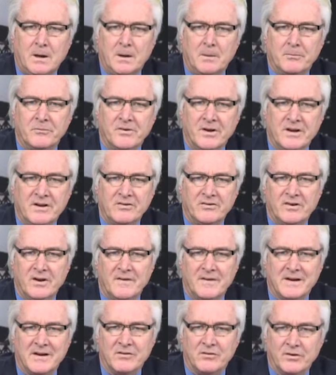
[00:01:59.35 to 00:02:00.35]
Cindy's done
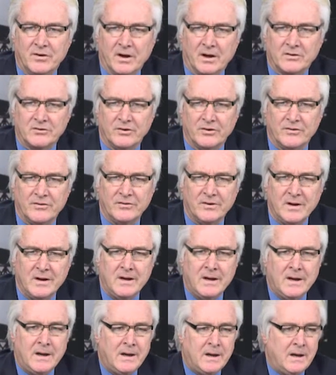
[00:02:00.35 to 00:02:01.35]
the introductions.
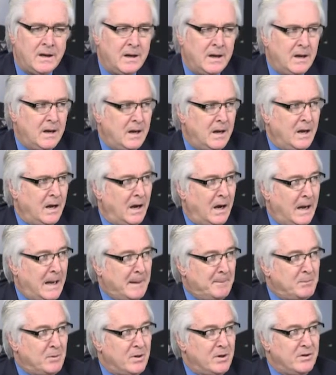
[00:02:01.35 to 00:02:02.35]

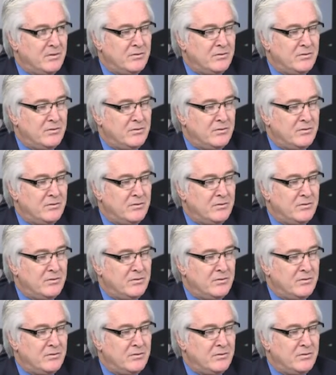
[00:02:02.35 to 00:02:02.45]
I'm going to